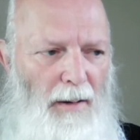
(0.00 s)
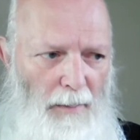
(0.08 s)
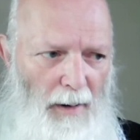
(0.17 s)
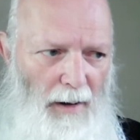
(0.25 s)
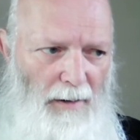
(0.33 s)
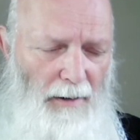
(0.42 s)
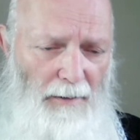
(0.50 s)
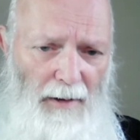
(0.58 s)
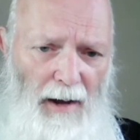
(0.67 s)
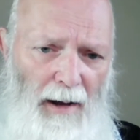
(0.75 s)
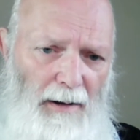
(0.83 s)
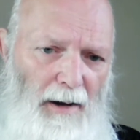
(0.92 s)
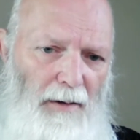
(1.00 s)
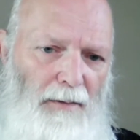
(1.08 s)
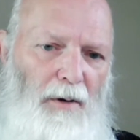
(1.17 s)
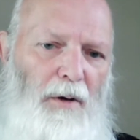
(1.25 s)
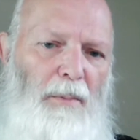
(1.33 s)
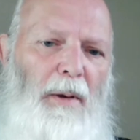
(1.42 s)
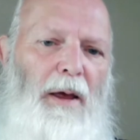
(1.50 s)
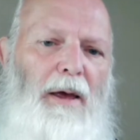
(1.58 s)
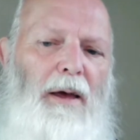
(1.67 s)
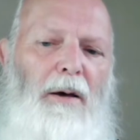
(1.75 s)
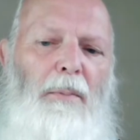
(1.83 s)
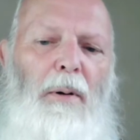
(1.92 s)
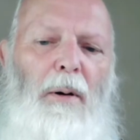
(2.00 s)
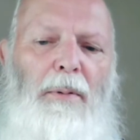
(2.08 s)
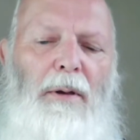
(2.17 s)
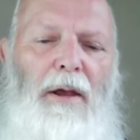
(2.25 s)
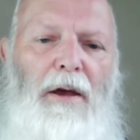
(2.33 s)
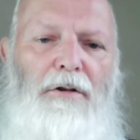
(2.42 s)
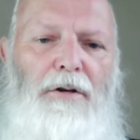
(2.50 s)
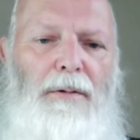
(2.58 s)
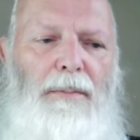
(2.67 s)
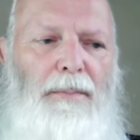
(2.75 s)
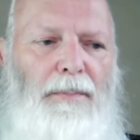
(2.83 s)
But it's the idea of God making a population.